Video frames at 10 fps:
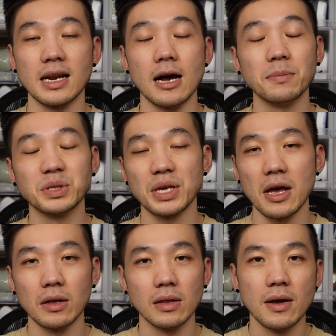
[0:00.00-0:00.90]
an
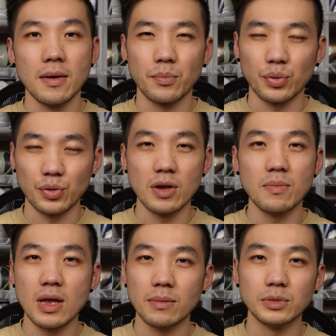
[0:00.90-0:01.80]
upscale,
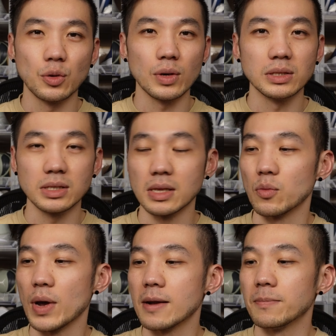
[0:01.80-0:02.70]
premium Jordan
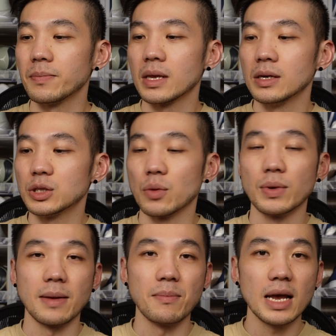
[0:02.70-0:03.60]
silhouette. So
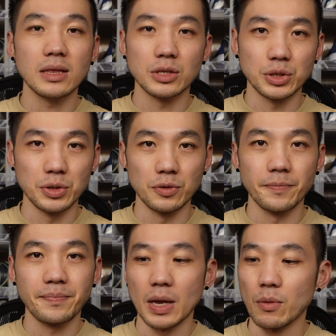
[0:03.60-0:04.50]
when they made the
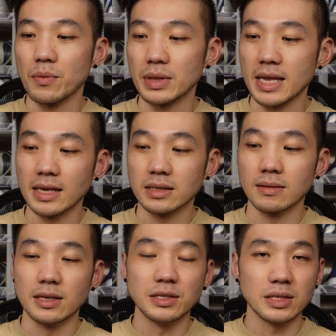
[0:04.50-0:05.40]
shoe, they went with that
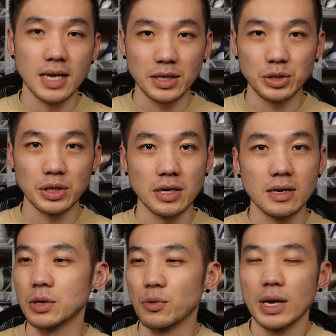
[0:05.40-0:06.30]
lizard texture
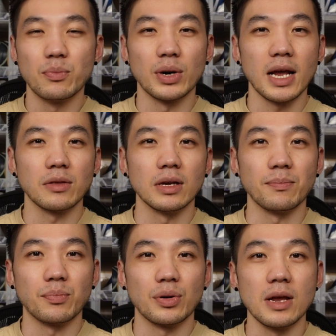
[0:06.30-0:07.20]
to really bring out
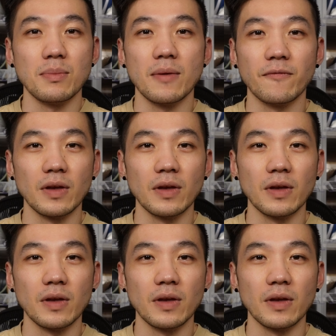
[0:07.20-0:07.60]
that premium